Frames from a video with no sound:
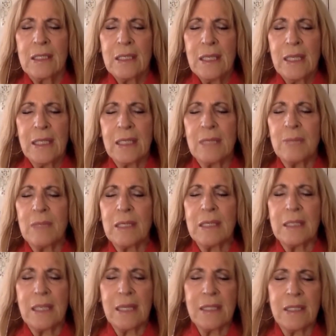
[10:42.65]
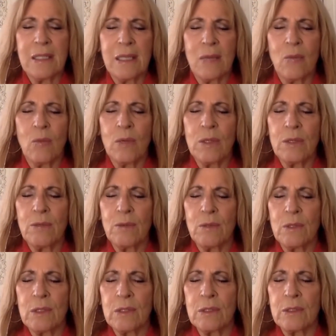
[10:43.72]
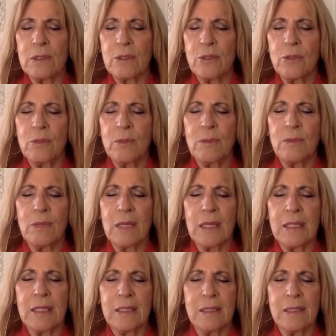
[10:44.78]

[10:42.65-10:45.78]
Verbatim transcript: and it can be connected, that wonderful tube of light,